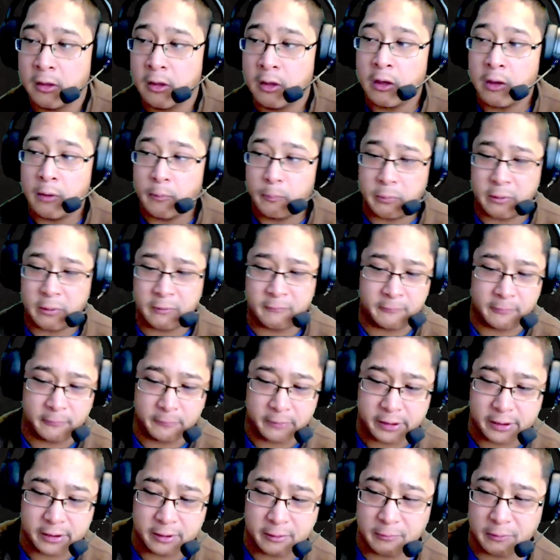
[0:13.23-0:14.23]
Before we
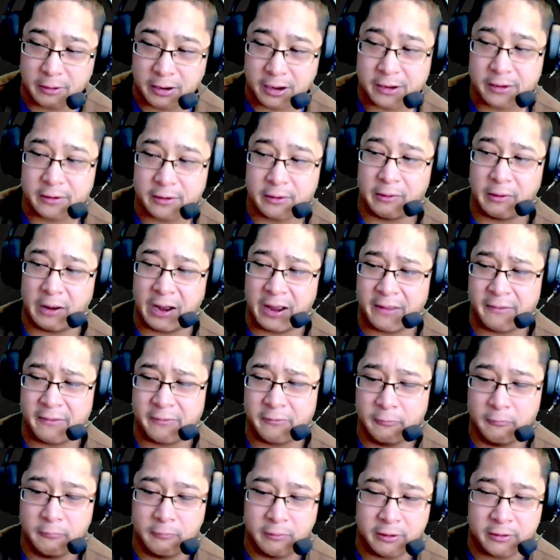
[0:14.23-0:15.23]
go on, though, I do
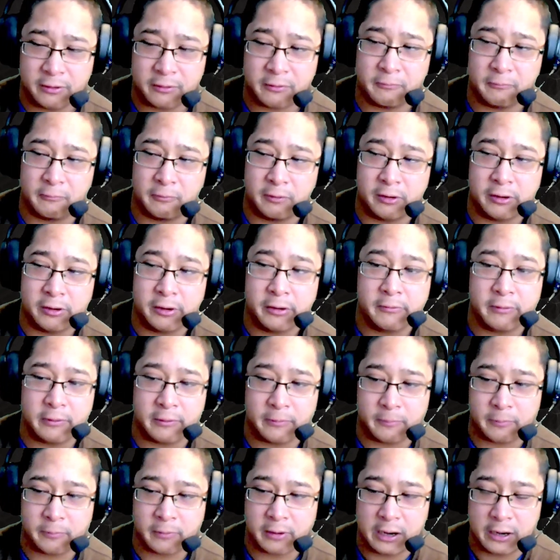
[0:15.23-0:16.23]
want to warn you the
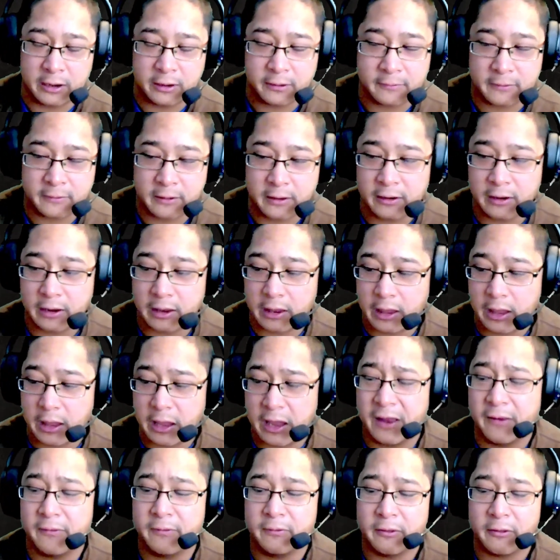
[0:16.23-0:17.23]
content
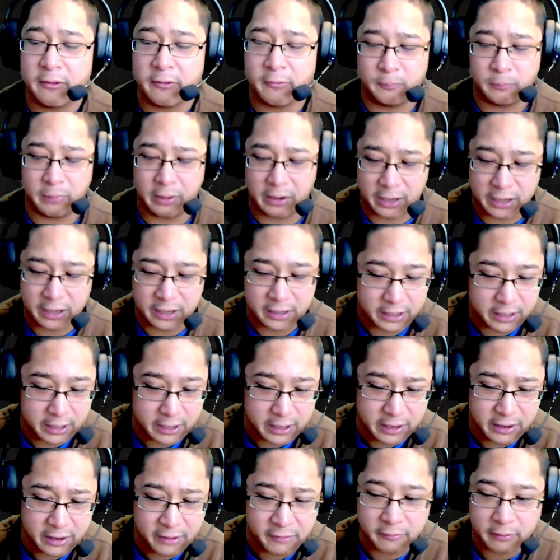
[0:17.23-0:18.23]
in this bot
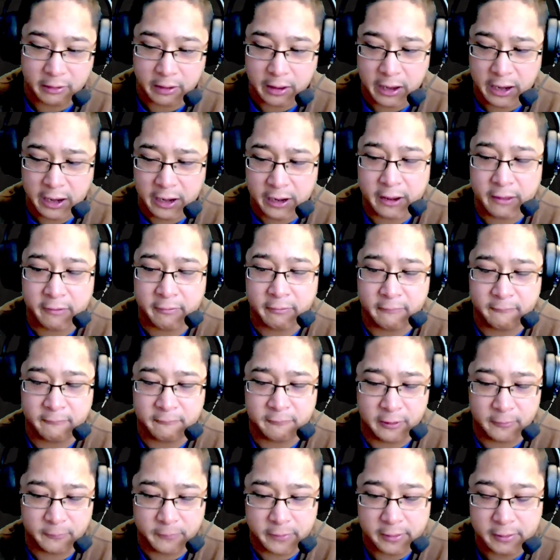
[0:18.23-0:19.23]
is
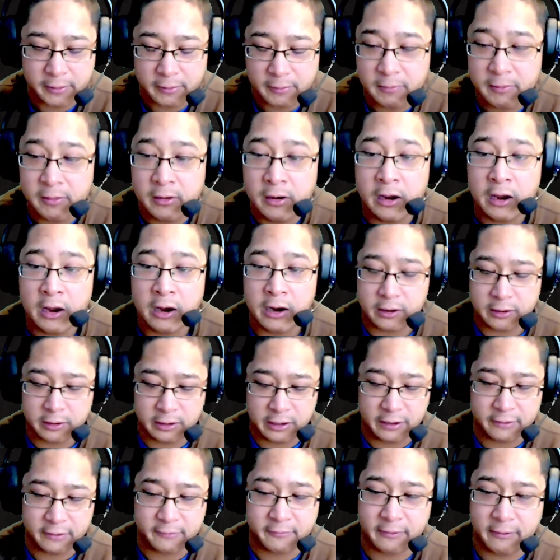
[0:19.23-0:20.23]
NSFW,
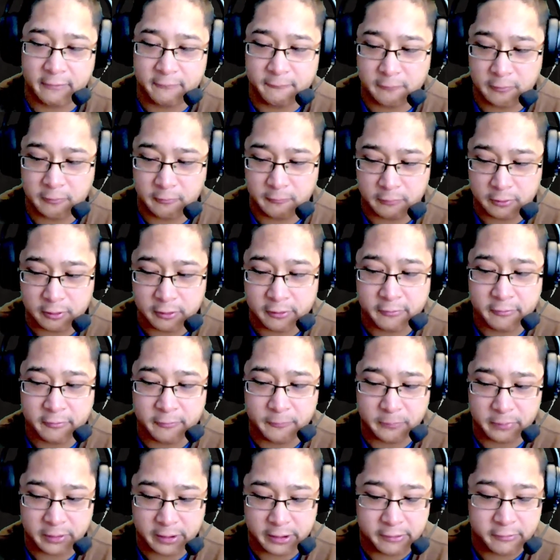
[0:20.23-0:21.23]
not safe for work, so
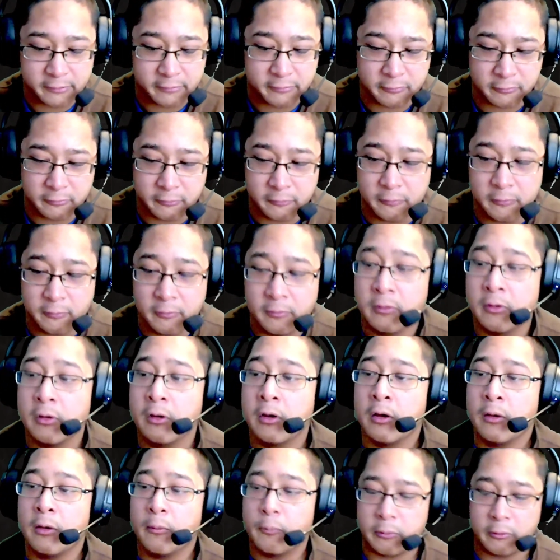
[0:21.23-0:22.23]
please do
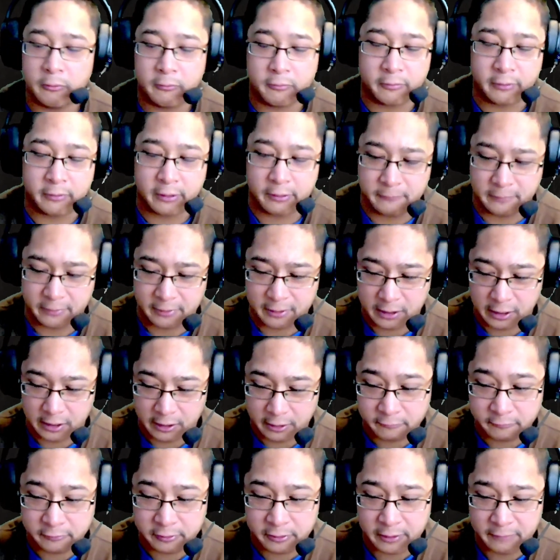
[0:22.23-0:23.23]
proceed with
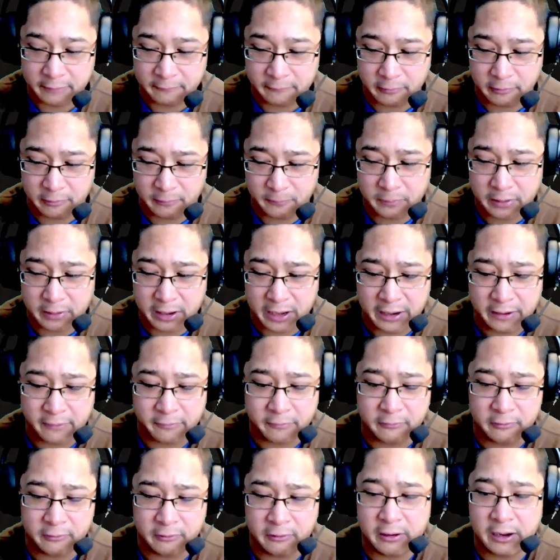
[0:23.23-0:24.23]
caution if you are planning to
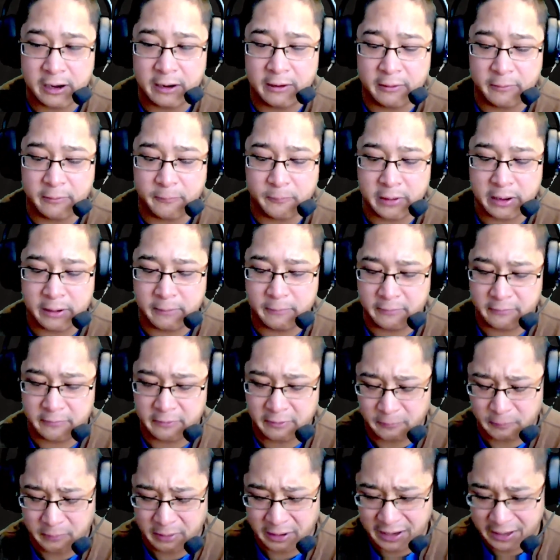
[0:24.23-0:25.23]
learn how to play with this
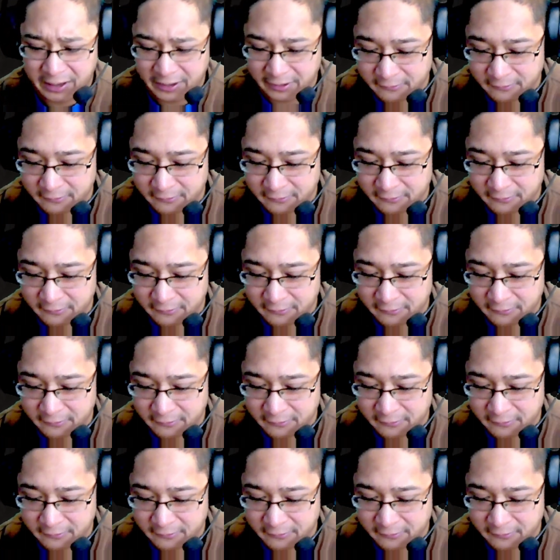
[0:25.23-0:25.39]
bot.